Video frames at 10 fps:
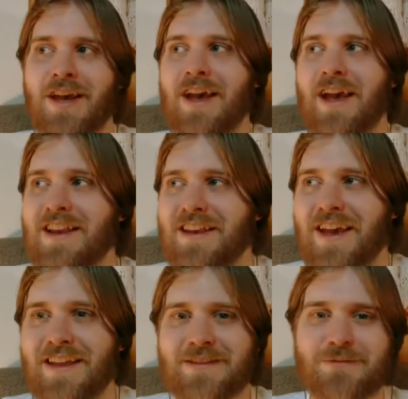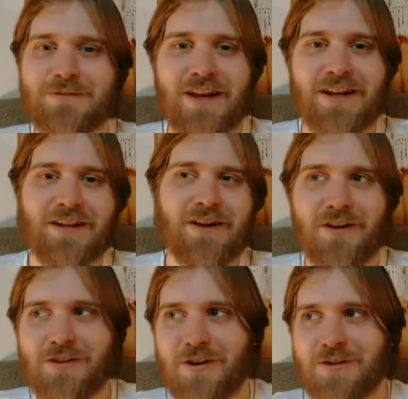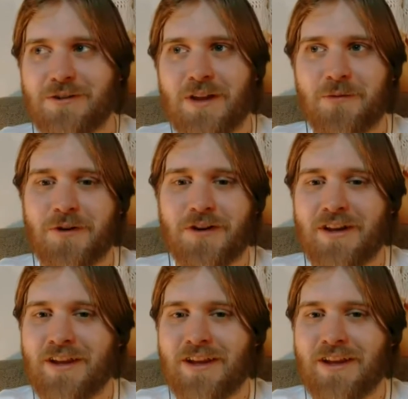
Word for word: and yeah, this was kind of on Cartoon Network,